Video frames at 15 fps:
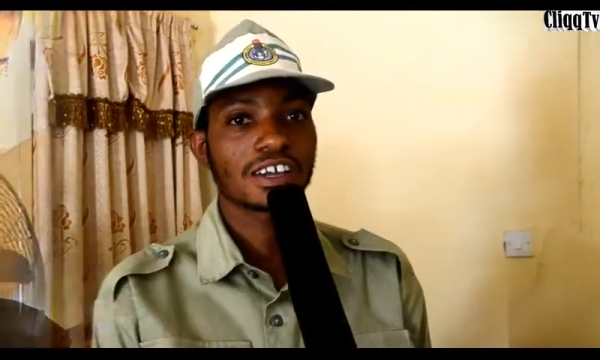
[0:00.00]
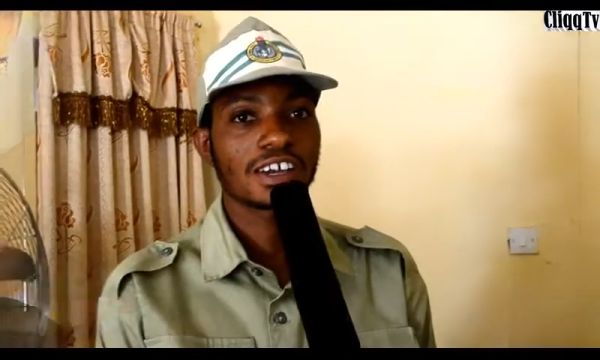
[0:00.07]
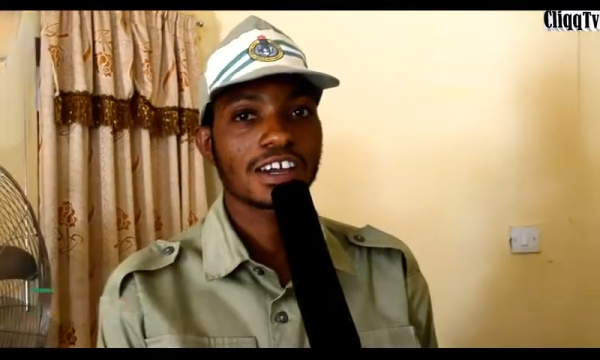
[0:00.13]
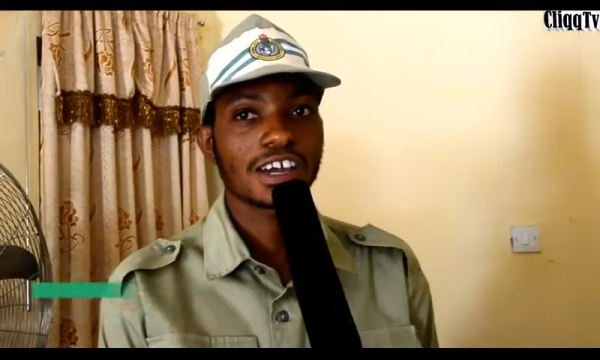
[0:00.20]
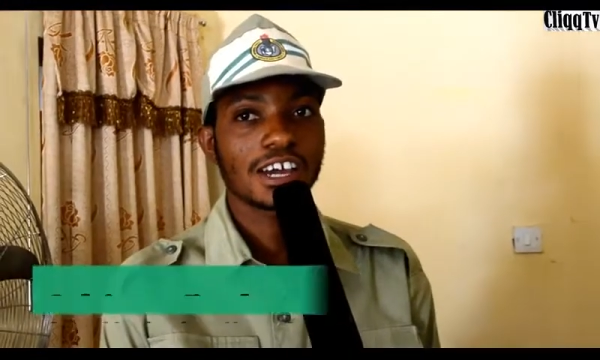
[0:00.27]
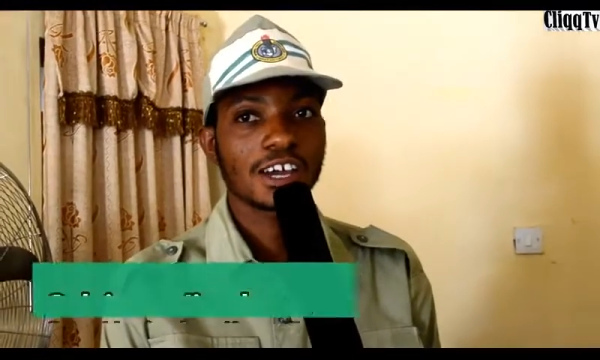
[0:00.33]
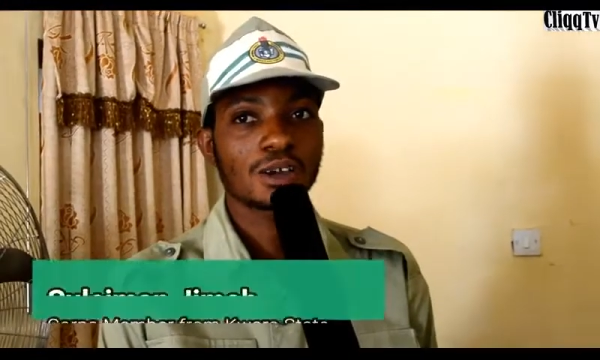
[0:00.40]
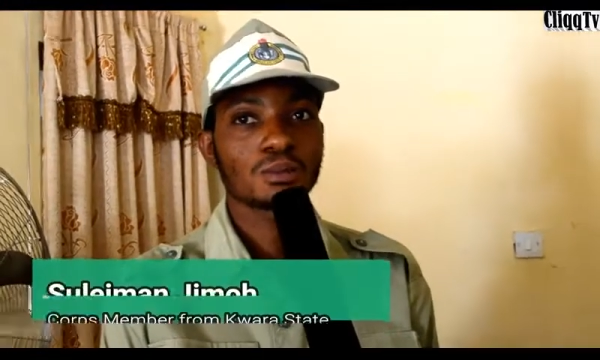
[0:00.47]

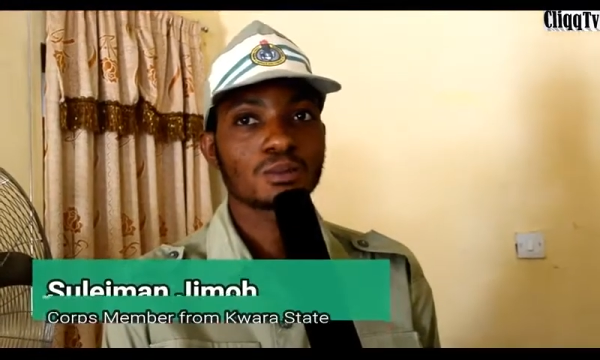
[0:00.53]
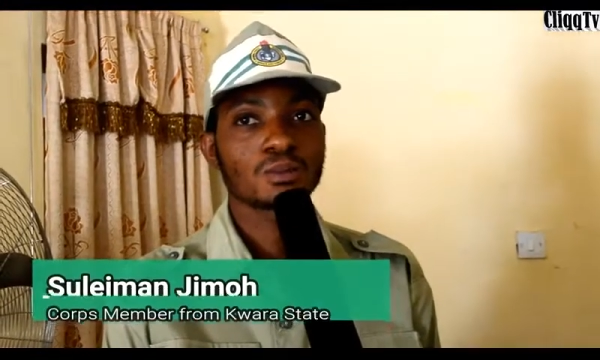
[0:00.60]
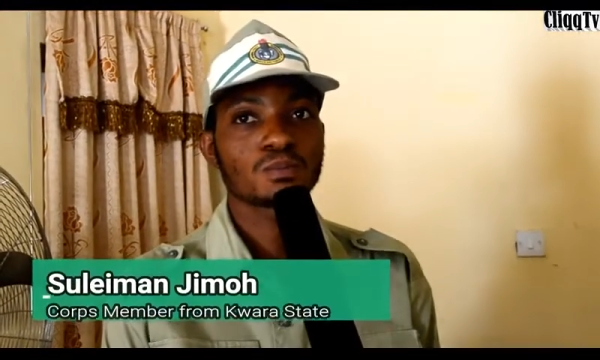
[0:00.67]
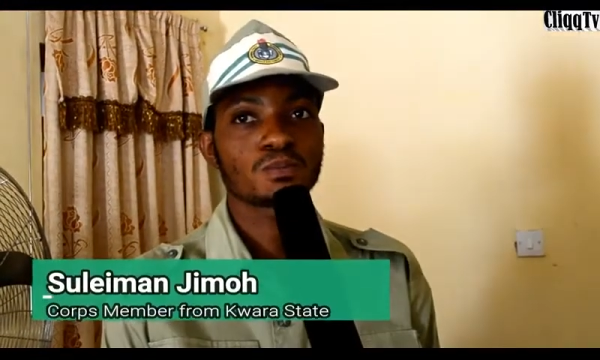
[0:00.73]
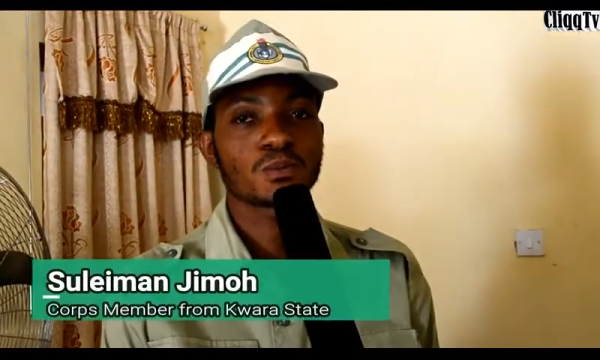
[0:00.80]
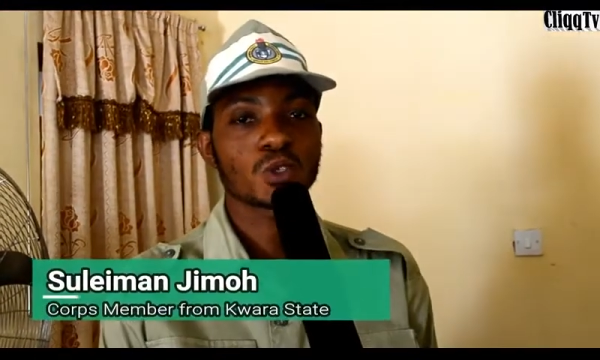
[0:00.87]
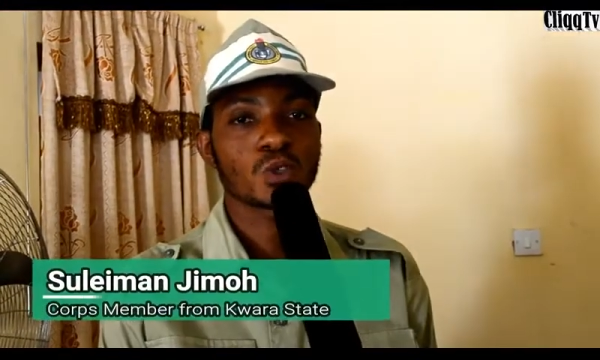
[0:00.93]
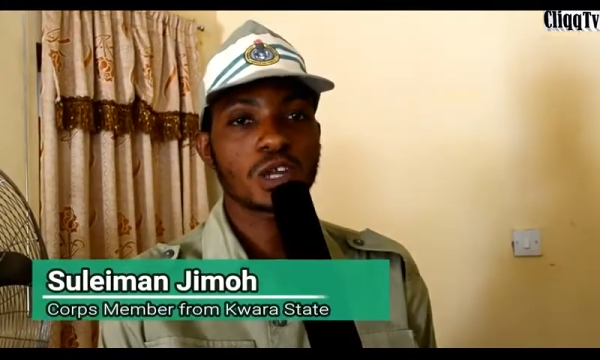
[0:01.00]
Um,
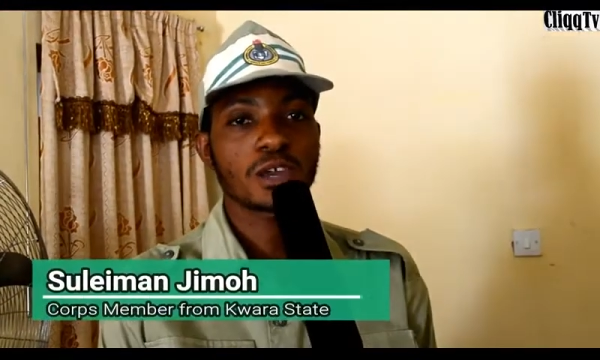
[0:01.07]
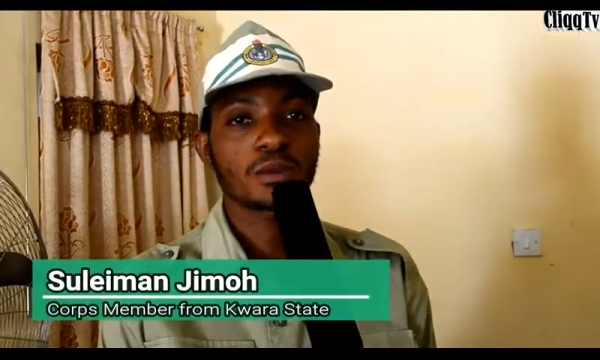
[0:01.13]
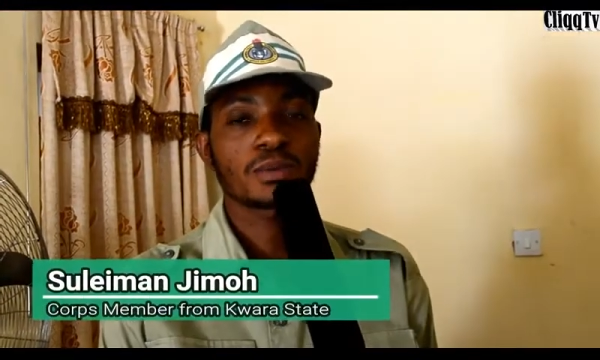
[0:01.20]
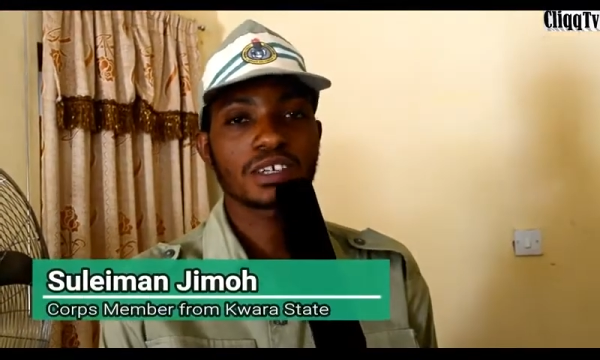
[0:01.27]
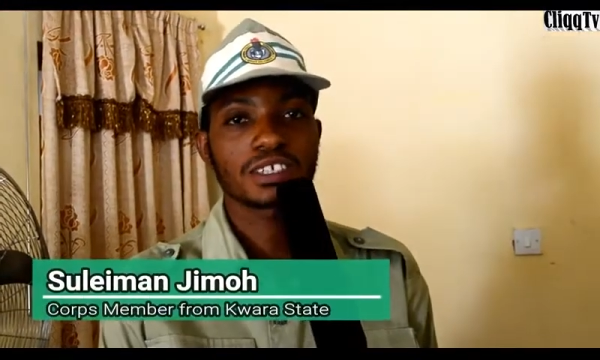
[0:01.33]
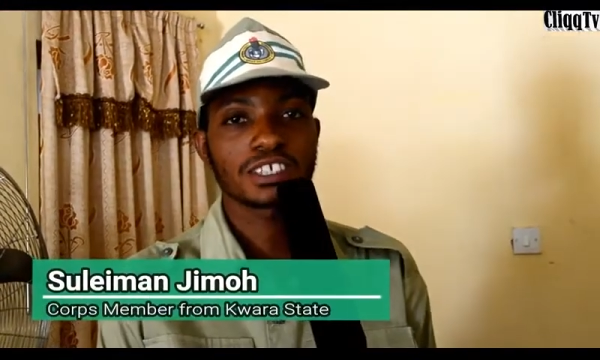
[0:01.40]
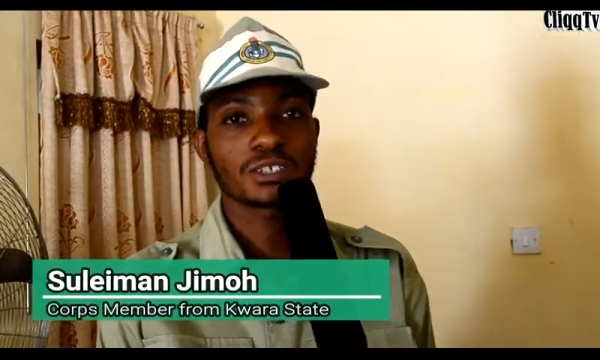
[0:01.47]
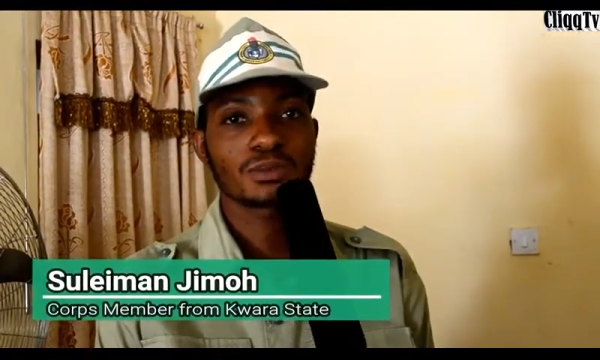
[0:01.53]

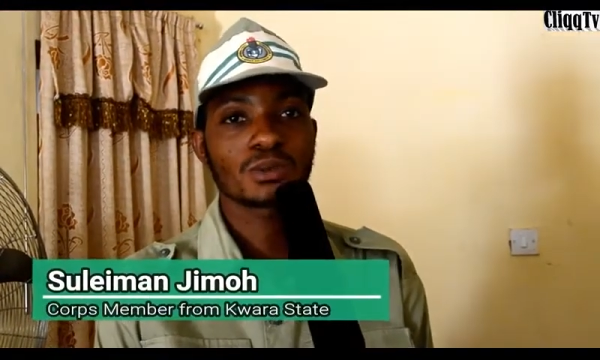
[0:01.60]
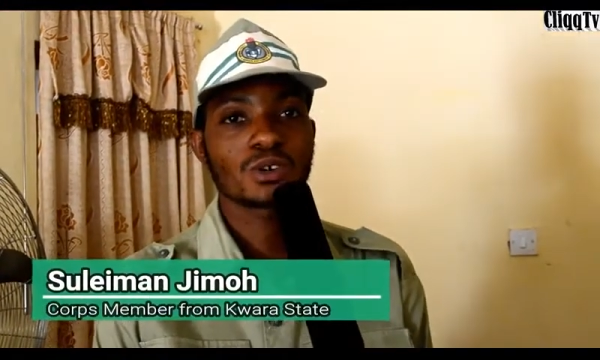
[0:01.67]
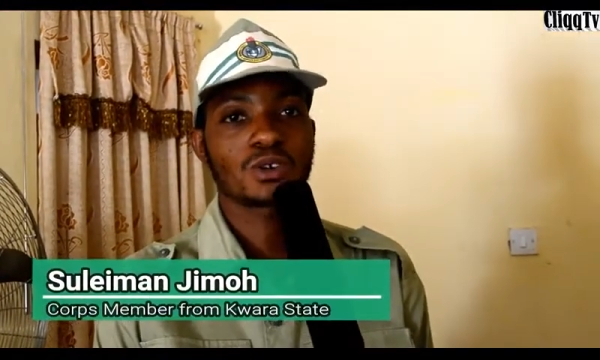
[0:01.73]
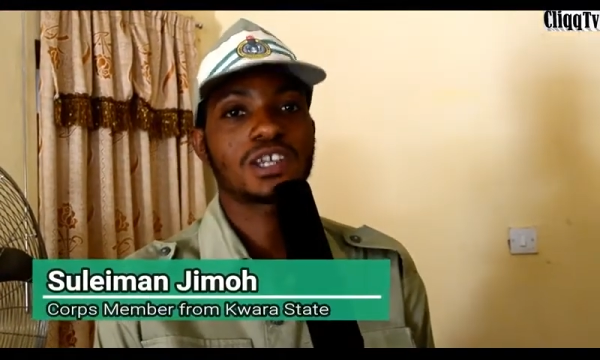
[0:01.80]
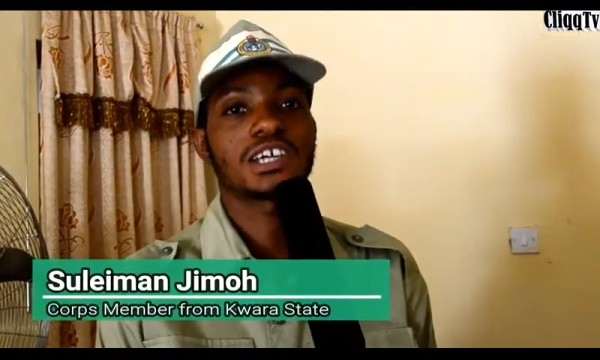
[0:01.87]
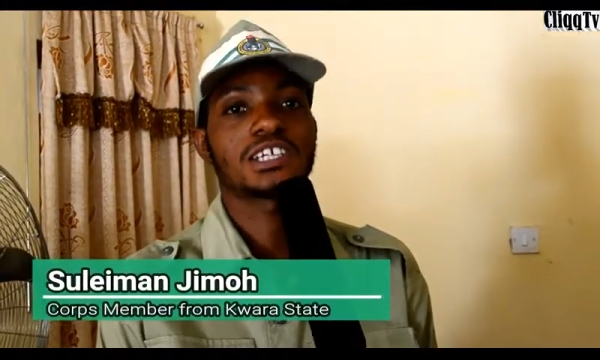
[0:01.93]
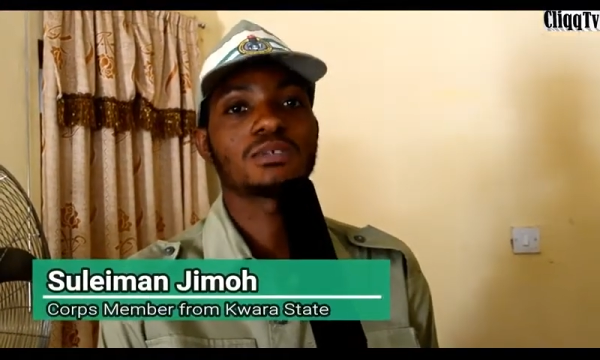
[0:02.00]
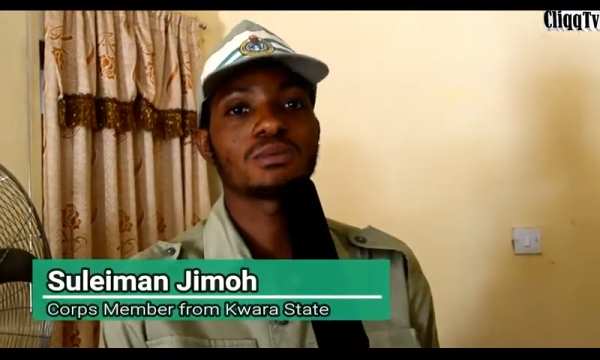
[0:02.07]
Sulaiman Jima
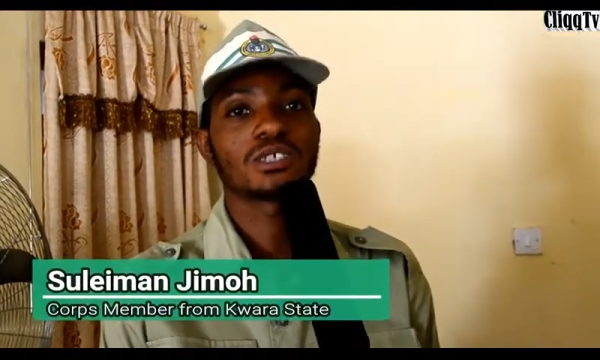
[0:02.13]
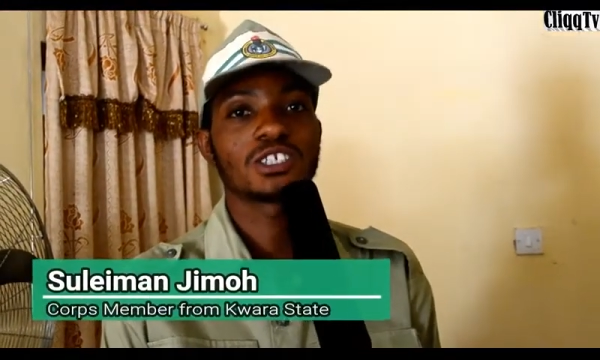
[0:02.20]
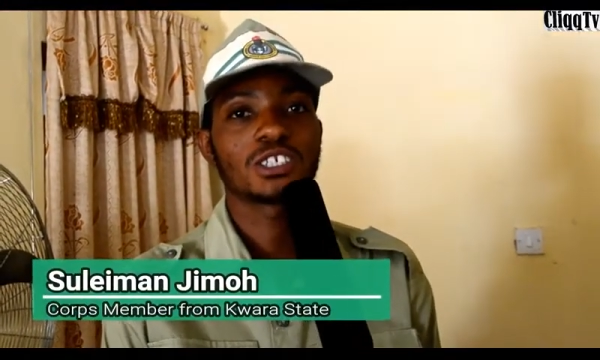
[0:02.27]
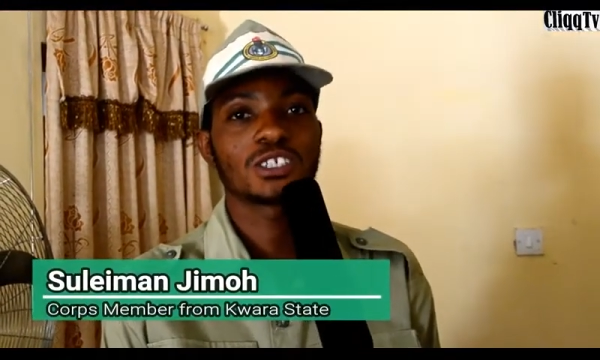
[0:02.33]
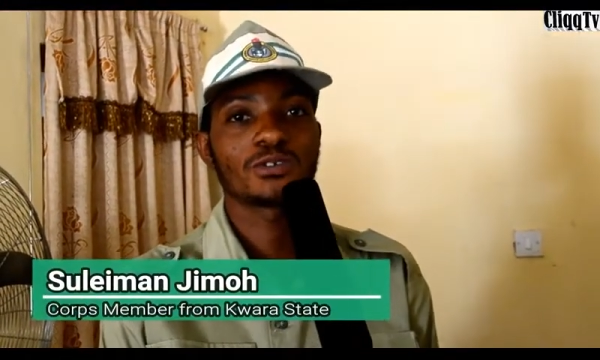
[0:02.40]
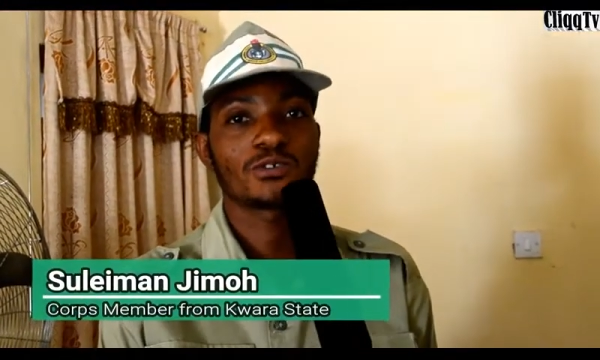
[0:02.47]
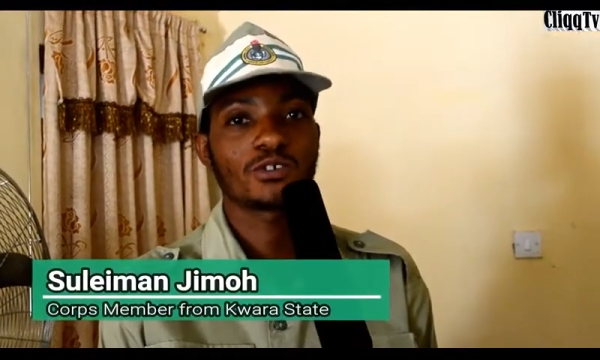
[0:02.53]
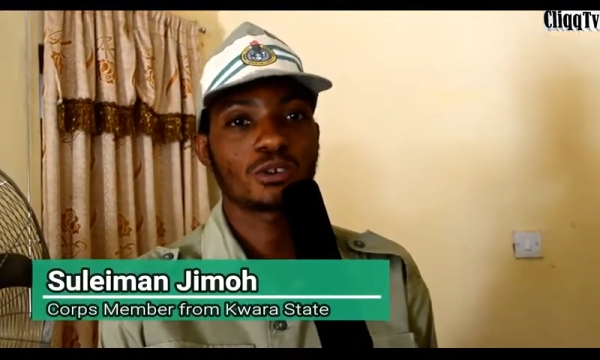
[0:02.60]
Waladim
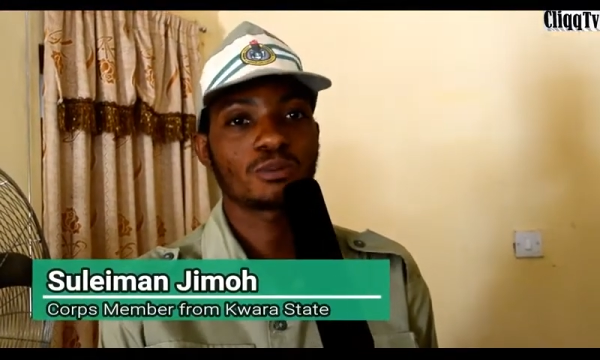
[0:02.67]
from